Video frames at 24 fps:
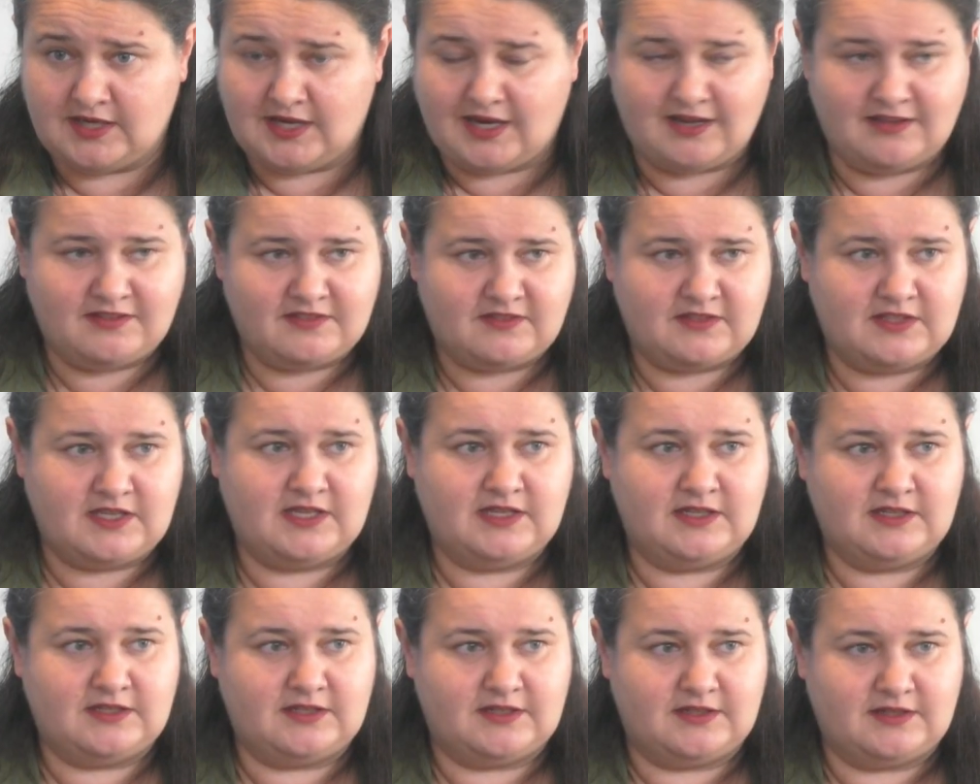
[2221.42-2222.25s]
I
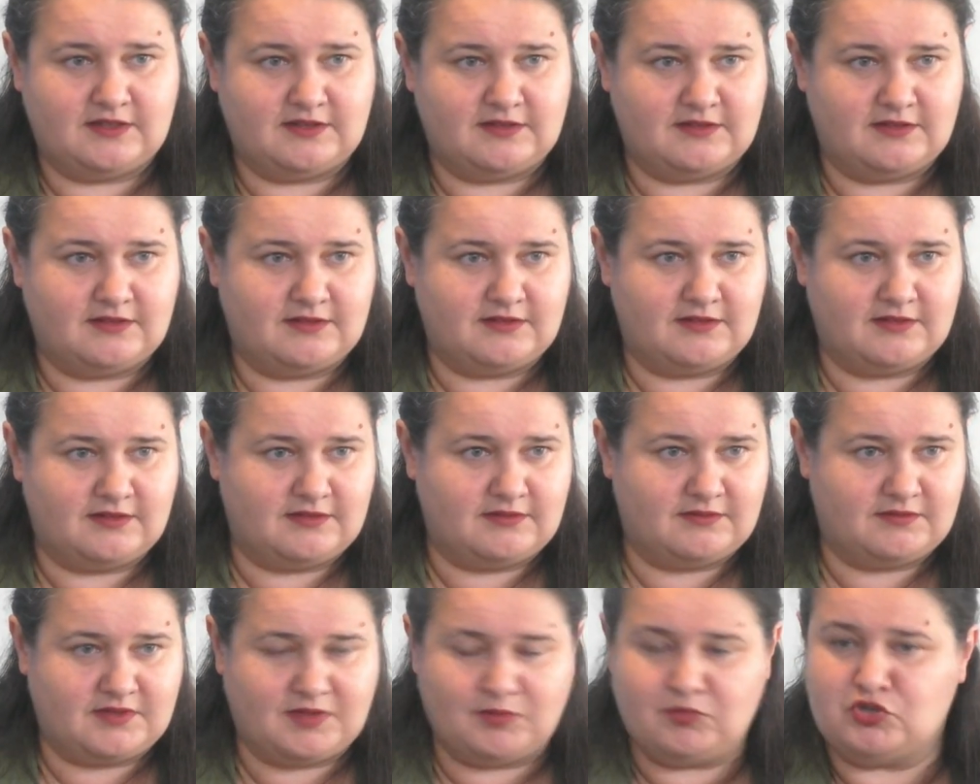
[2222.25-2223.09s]
think
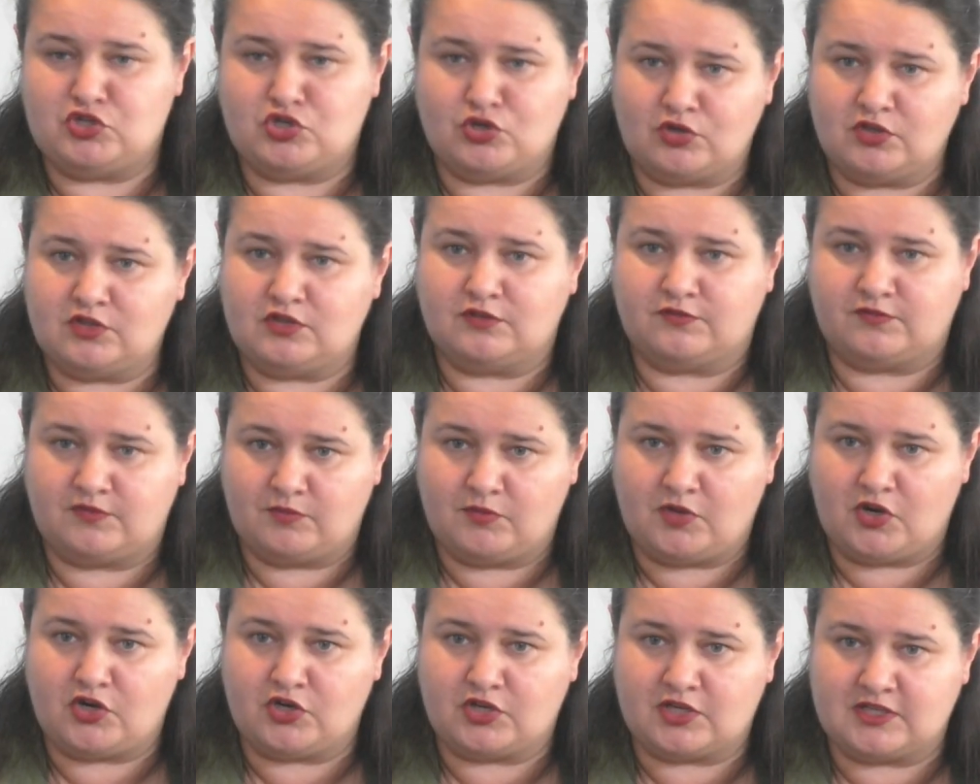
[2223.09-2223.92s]
the majority of
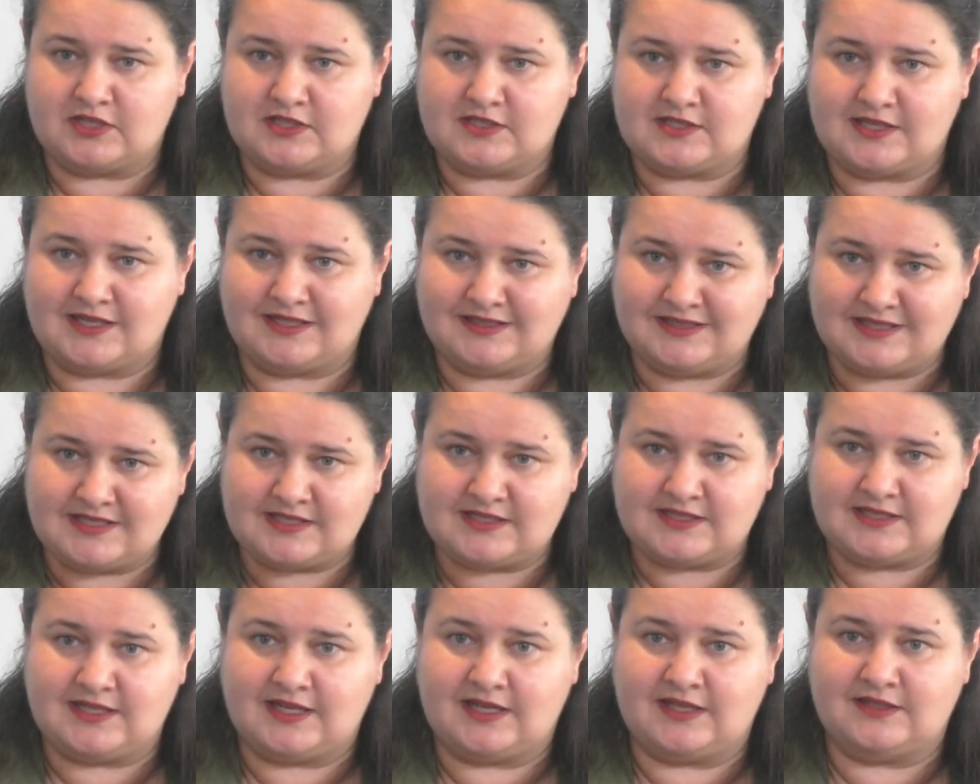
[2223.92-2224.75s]
Americans
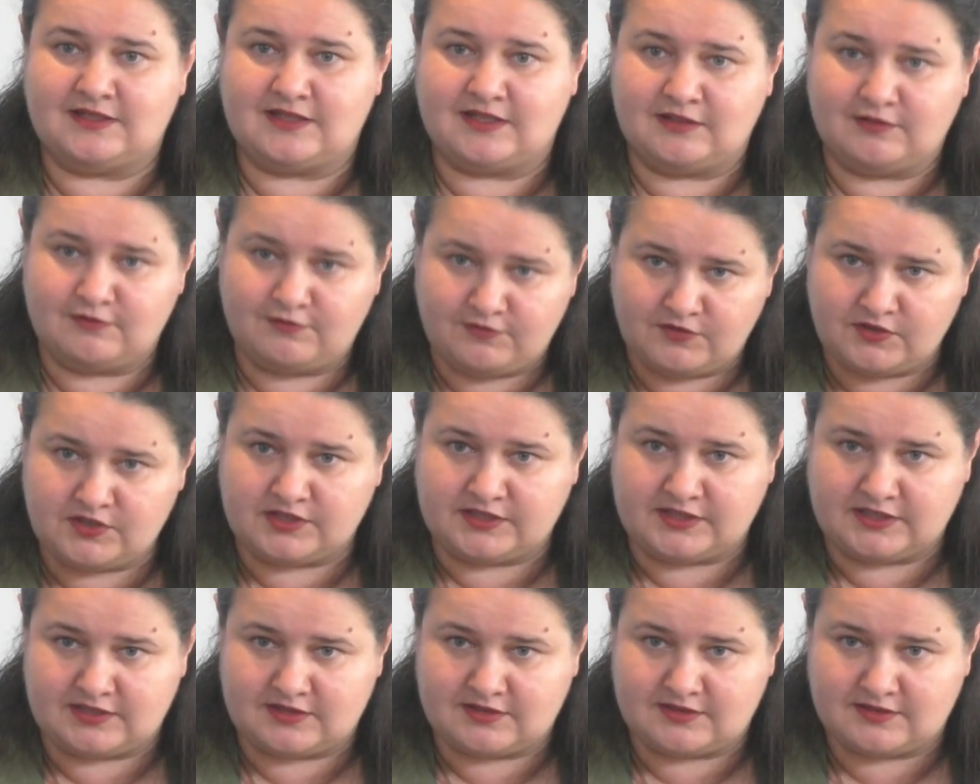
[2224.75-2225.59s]
understand and feel
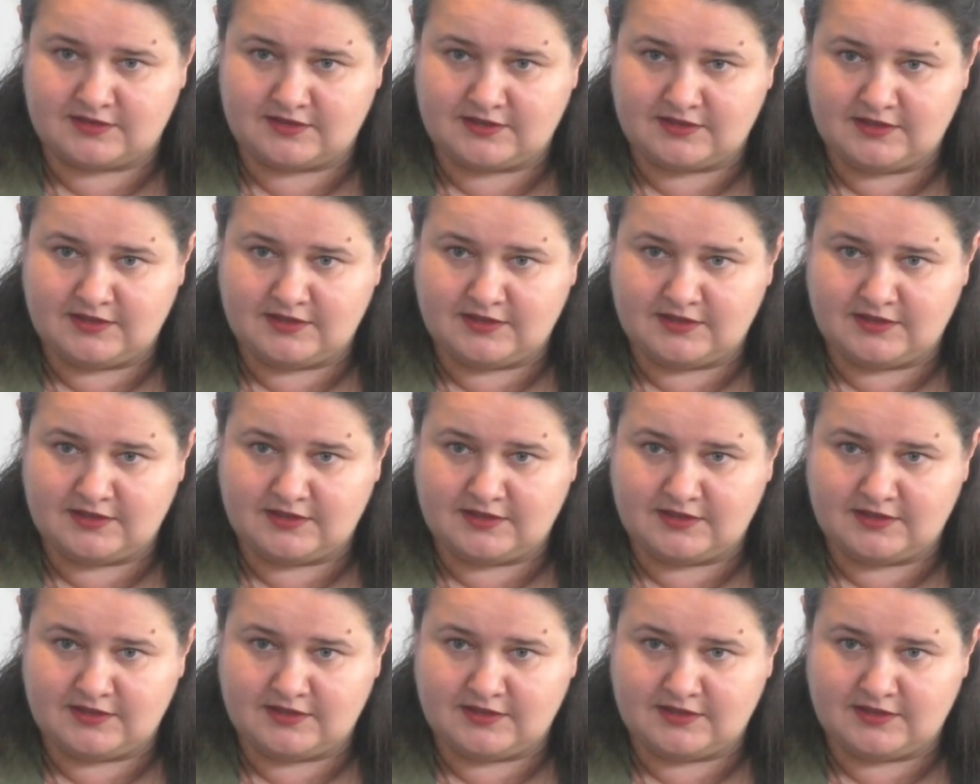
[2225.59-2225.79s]
it.